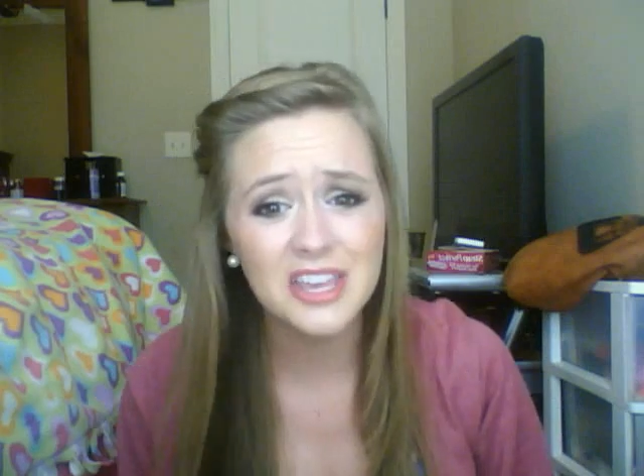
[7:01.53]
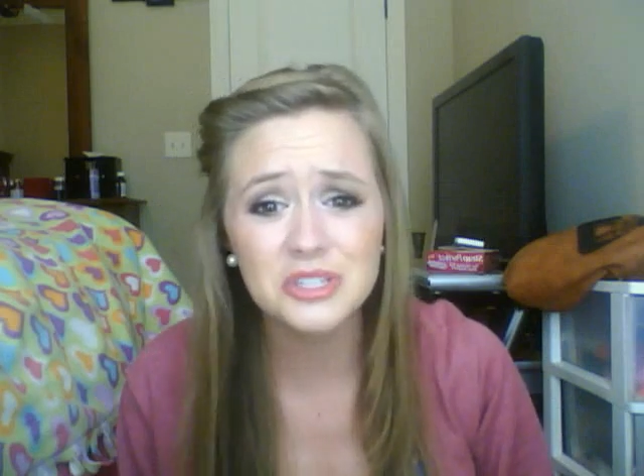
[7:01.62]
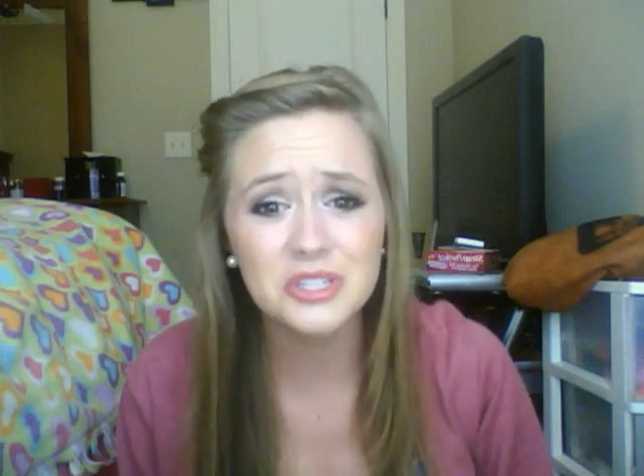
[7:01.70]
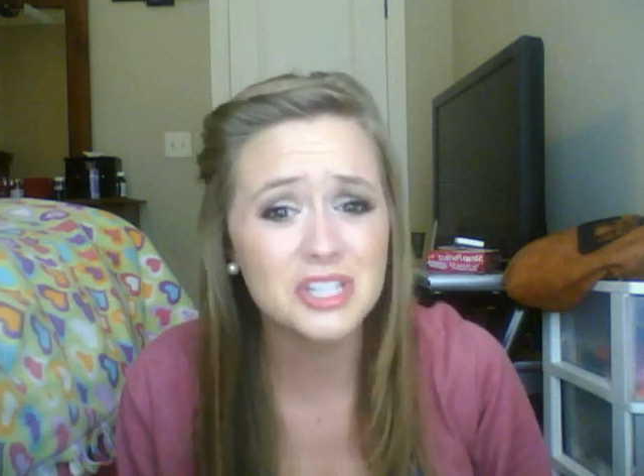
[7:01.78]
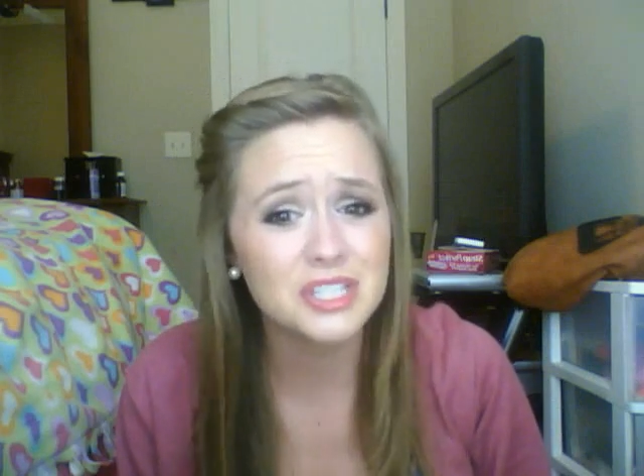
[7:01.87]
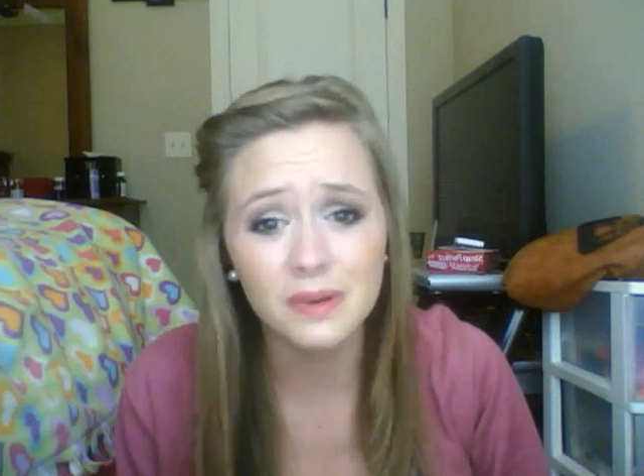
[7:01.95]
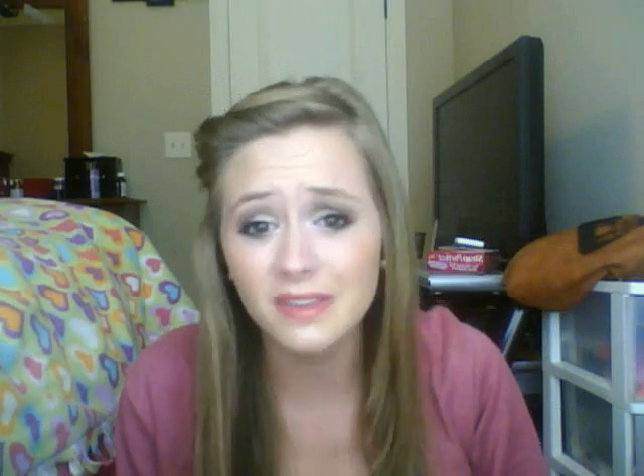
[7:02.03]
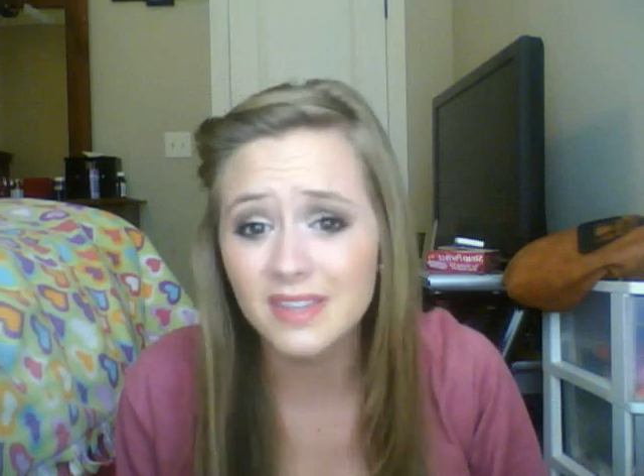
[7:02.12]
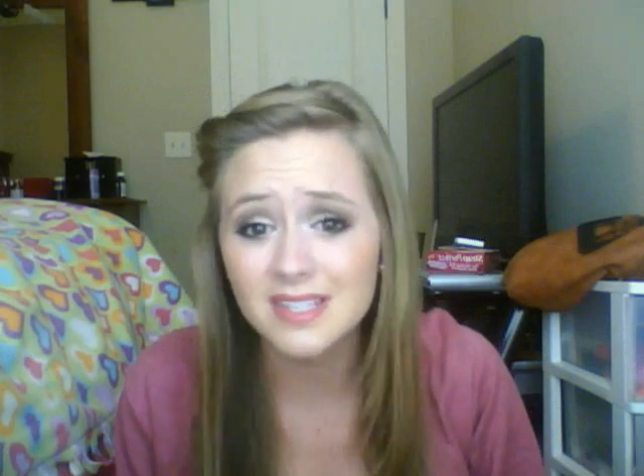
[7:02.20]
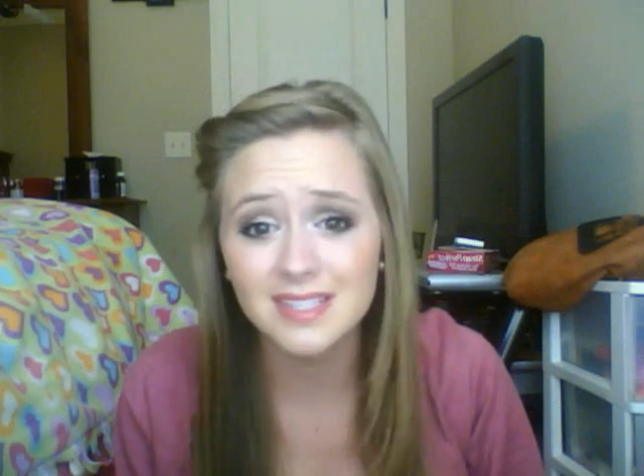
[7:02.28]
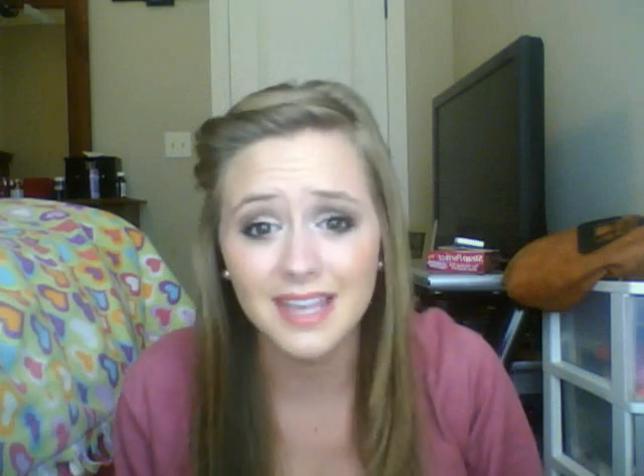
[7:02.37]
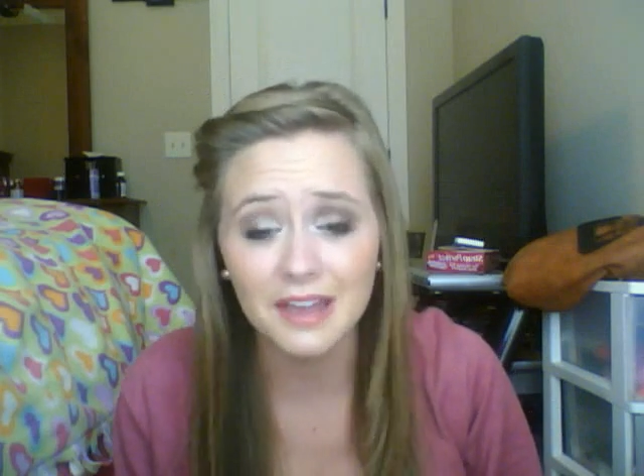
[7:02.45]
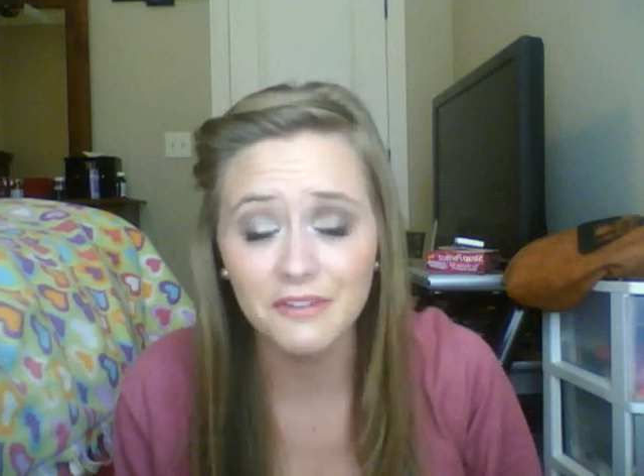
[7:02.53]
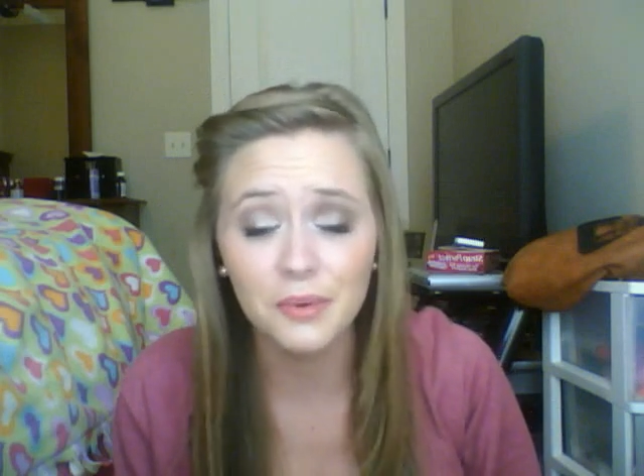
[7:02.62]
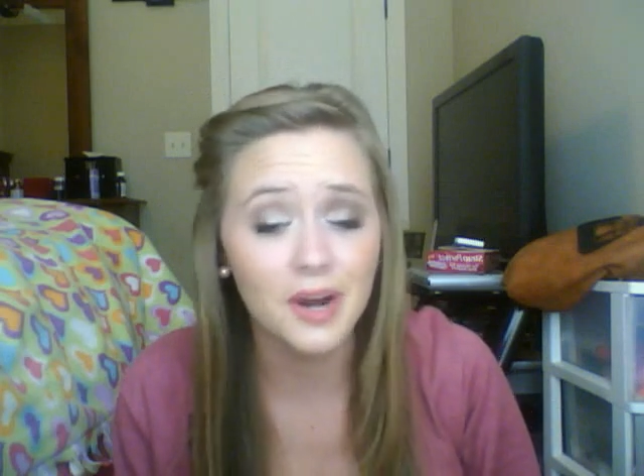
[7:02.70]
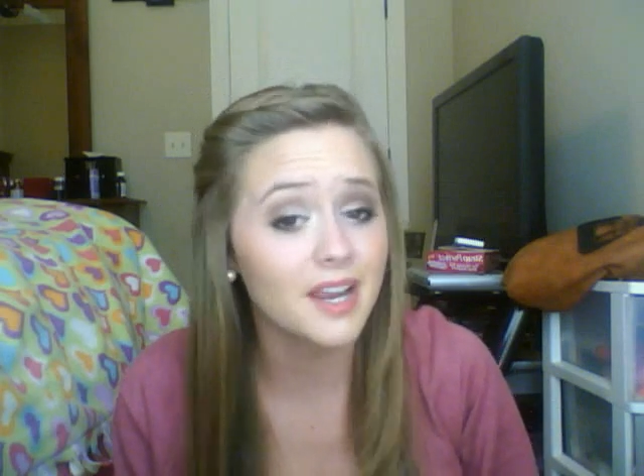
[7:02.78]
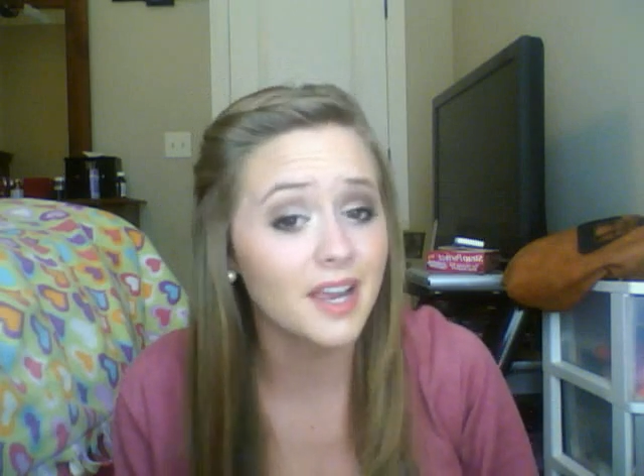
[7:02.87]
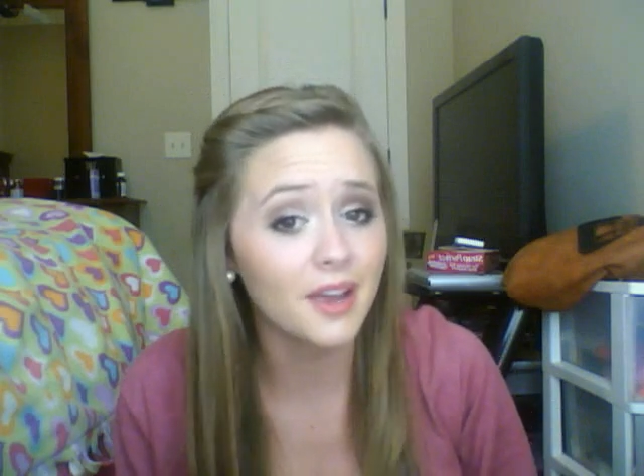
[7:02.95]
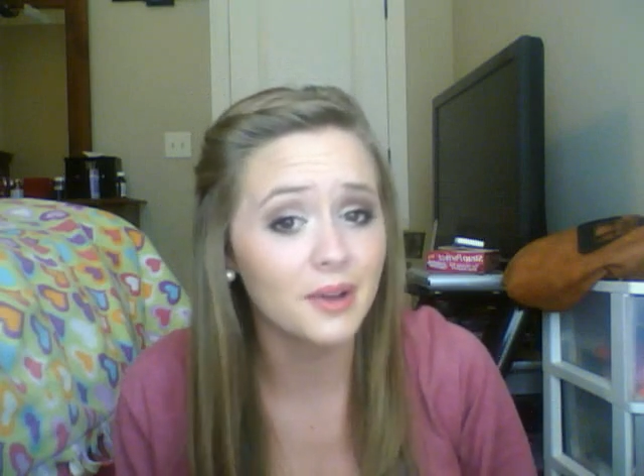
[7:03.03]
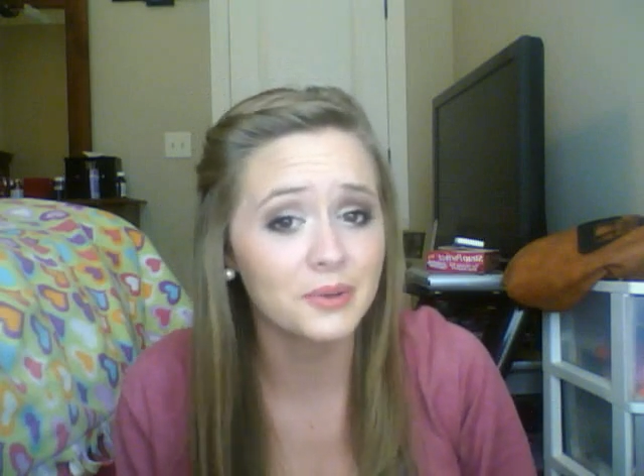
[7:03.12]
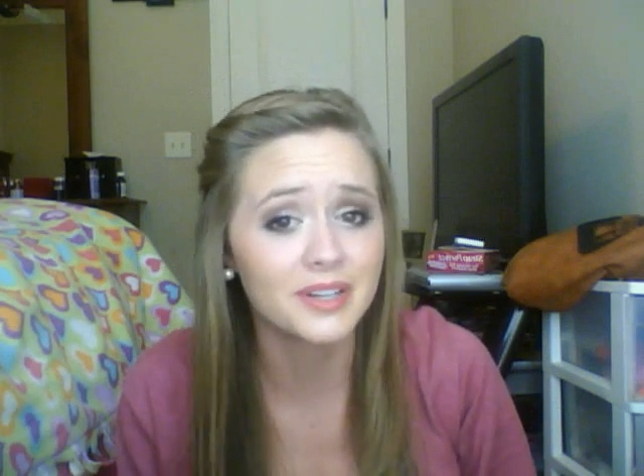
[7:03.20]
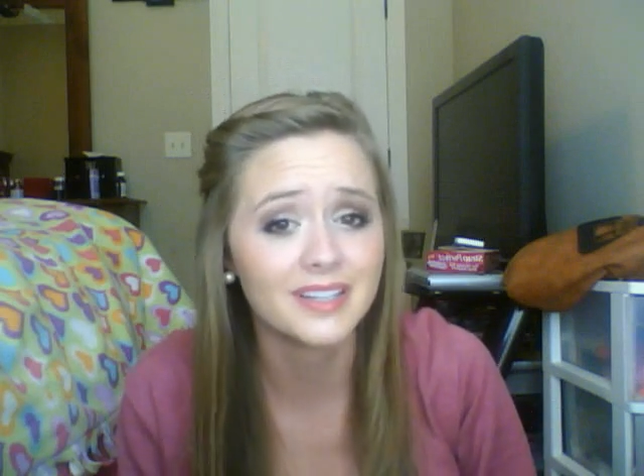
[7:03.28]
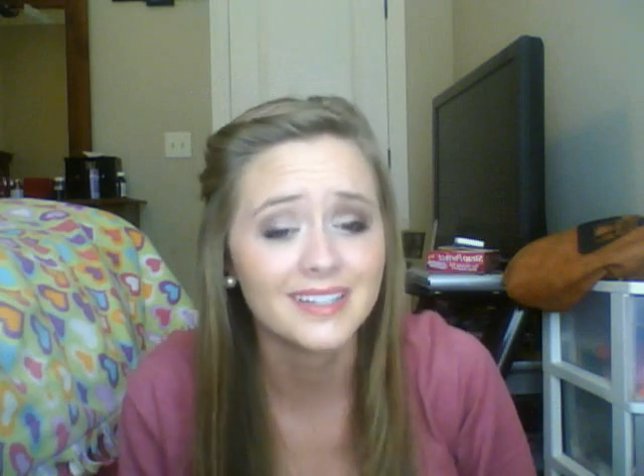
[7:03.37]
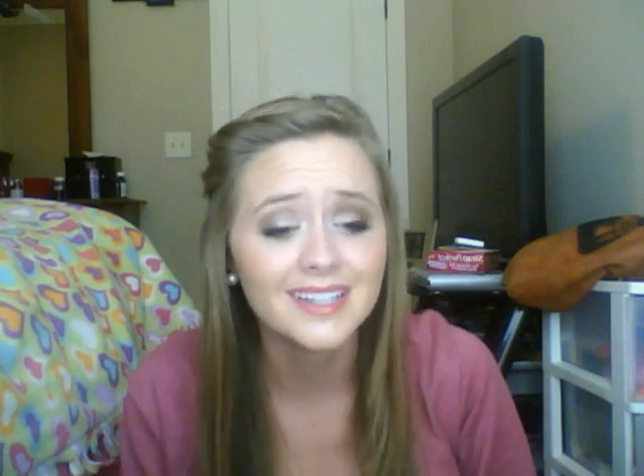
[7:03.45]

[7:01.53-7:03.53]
I usually just wear this like everywhere I go.